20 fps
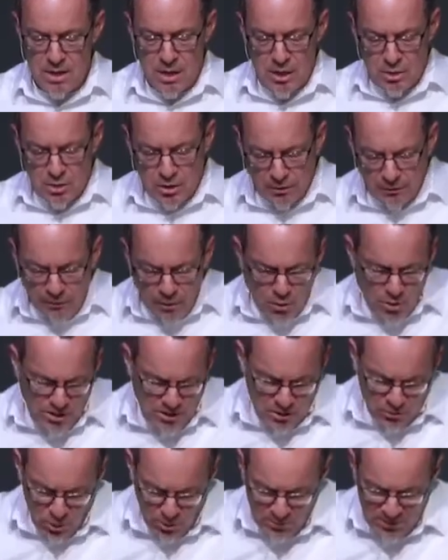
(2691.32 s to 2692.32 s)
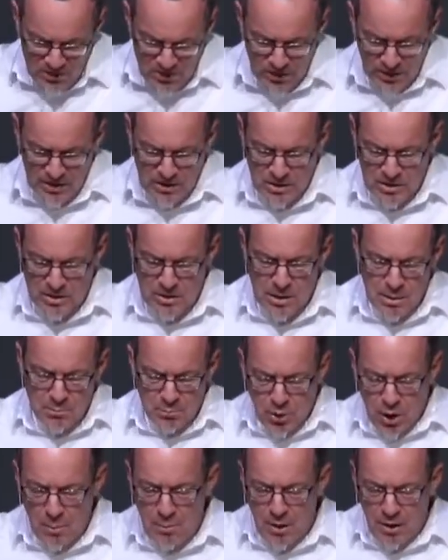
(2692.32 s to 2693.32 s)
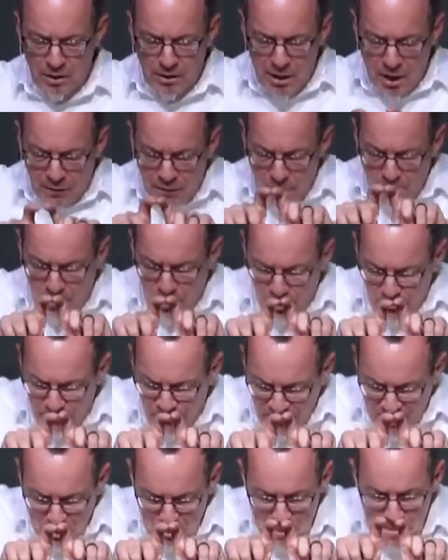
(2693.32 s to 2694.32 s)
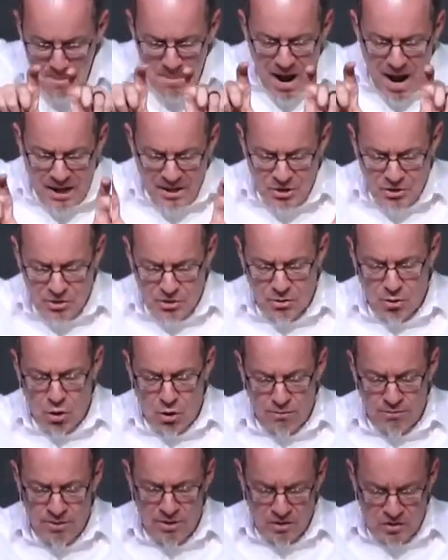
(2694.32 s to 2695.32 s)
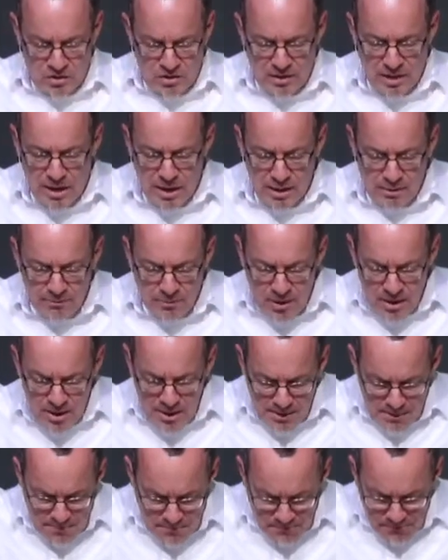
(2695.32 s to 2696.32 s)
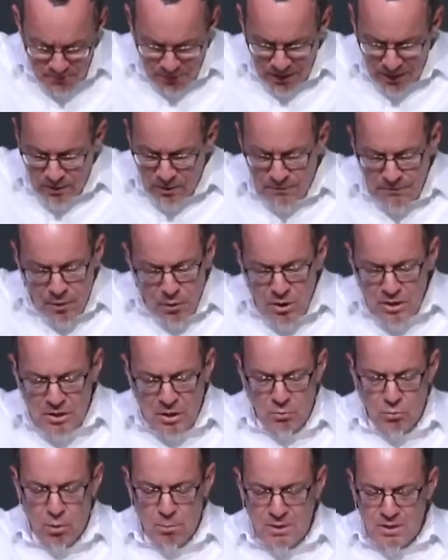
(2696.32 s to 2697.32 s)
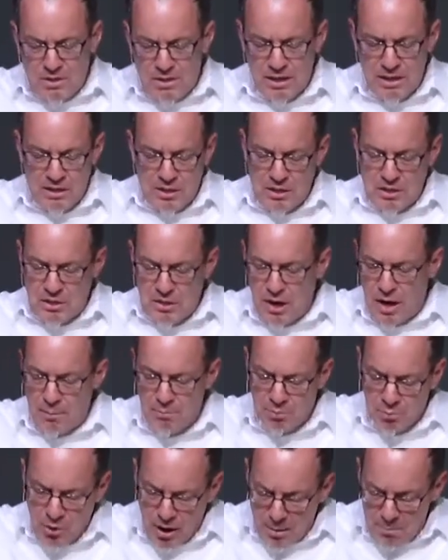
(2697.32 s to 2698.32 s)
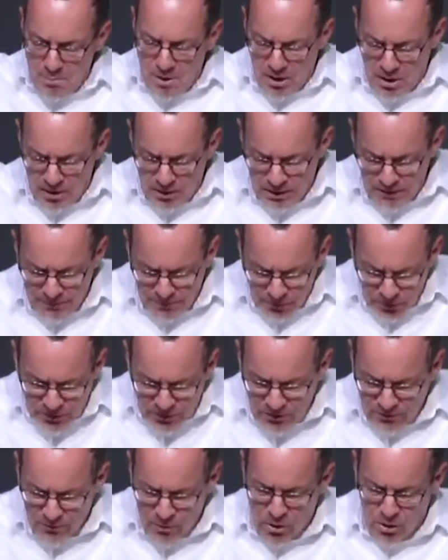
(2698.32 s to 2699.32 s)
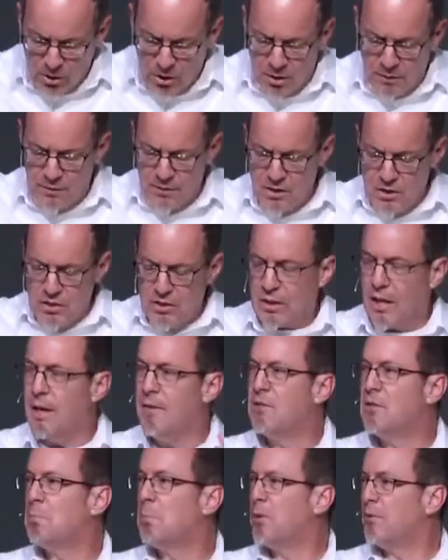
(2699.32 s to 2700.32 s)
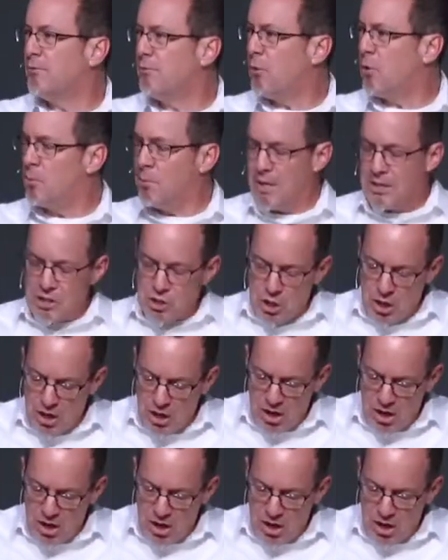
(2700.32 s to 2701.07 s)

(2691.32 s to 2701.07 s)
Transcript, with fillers: So the focus in Romans 6 is primarily on the perfect master over the slave. The focus in Romans 6 is not primarily, first of all, on the slave's performance